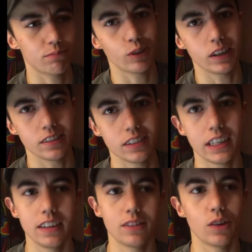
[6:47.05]
friends
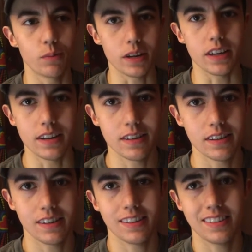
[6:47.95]
that told me
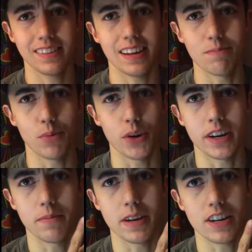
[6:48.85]
and
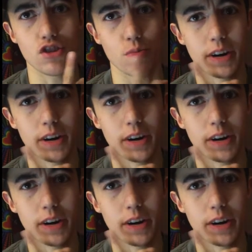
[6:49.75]
pointed me to